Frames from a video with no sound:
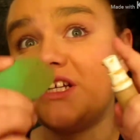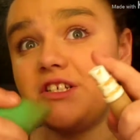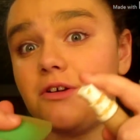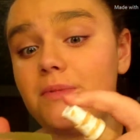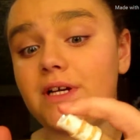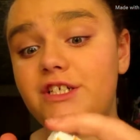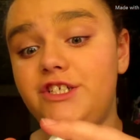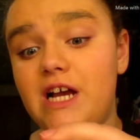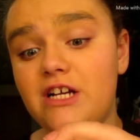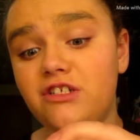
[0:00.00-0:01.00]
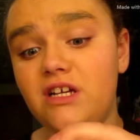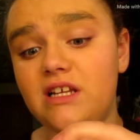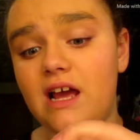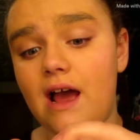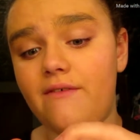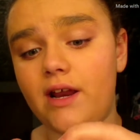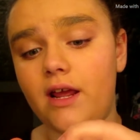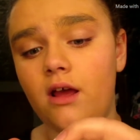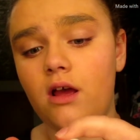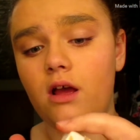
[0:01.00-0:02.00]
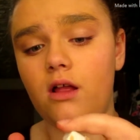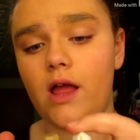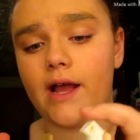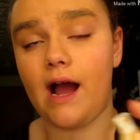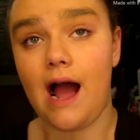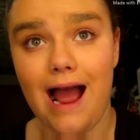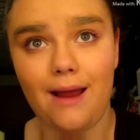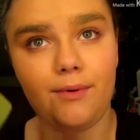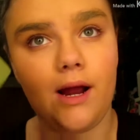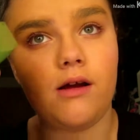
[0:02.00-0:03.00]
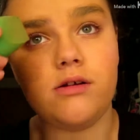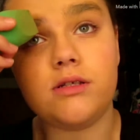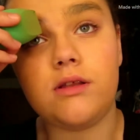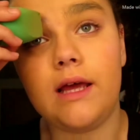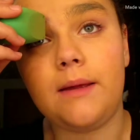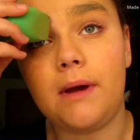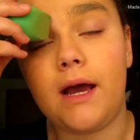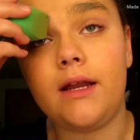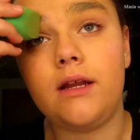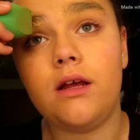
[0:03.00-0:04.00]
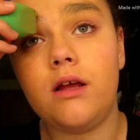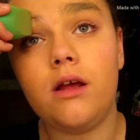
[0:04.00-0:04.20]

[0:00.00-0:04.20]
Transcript: doesn't do because she actually doesn't have any, like, eyebrows like mine.